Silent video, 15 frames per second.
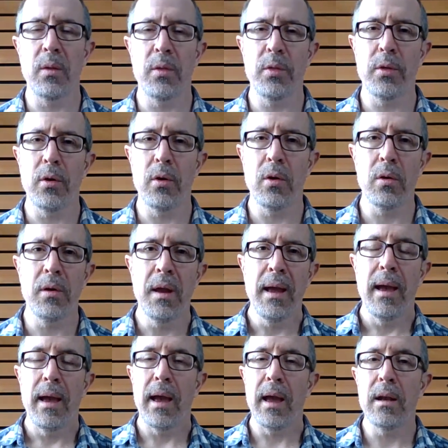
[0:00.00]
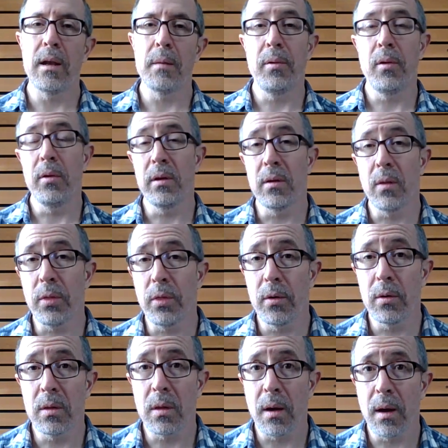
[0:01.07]
III, and Napoleon
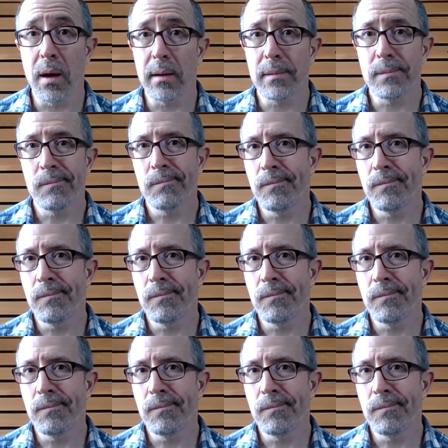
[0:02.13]
III thought,